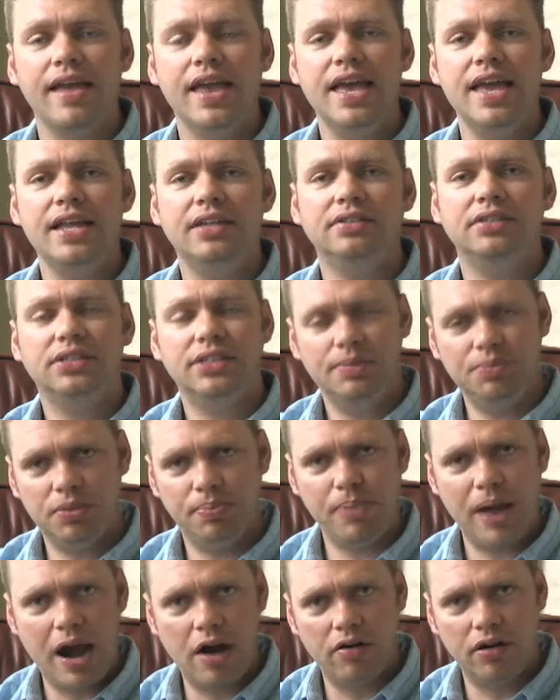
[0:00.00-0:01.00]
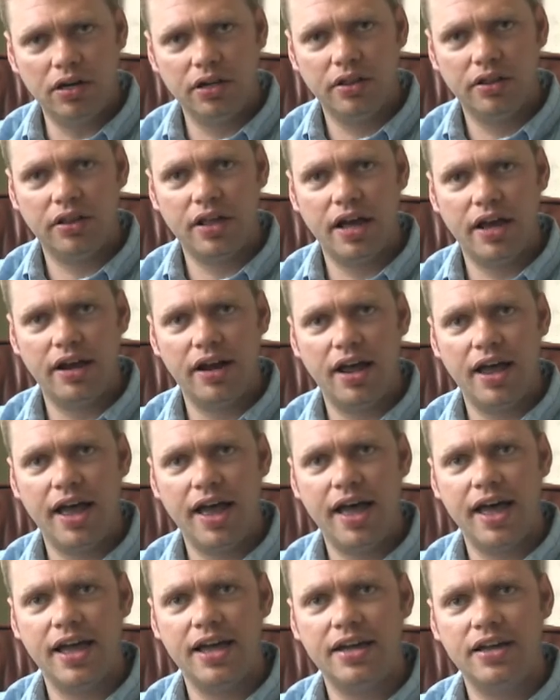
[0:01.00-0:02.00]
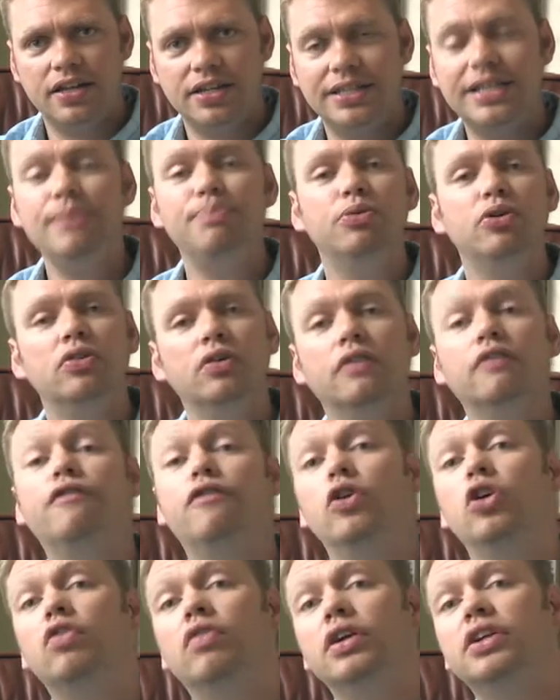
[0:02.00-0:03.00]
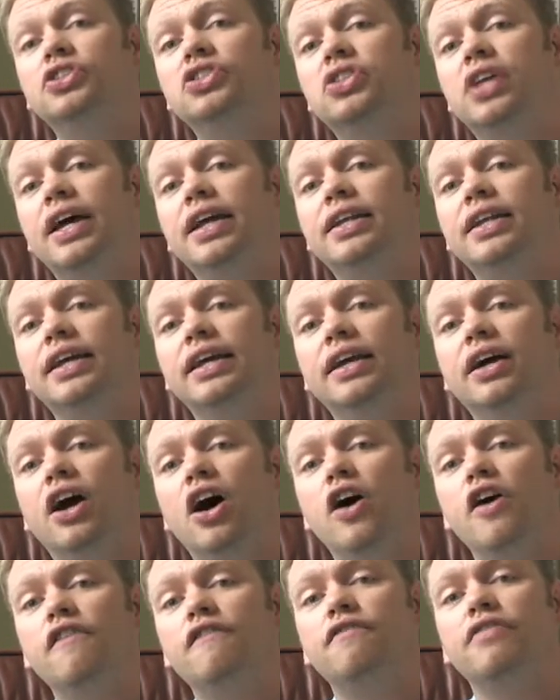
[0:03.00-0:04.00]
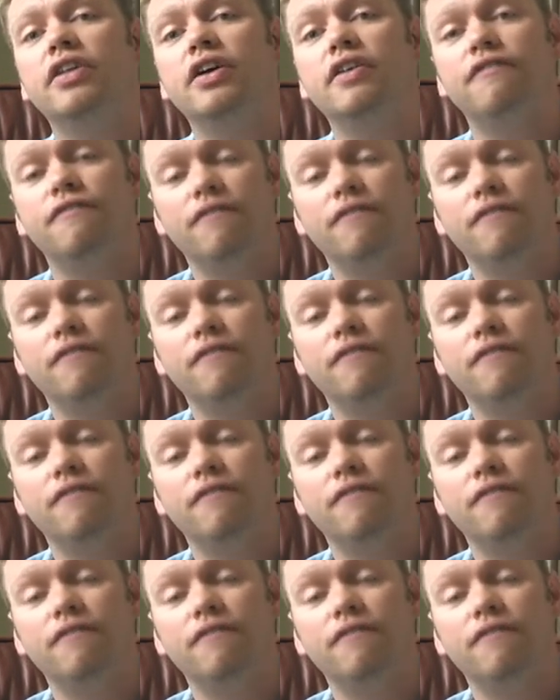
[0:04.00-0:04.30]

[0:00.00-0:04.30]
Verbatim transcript: it seems apparent that a deeper and fuller understanding of the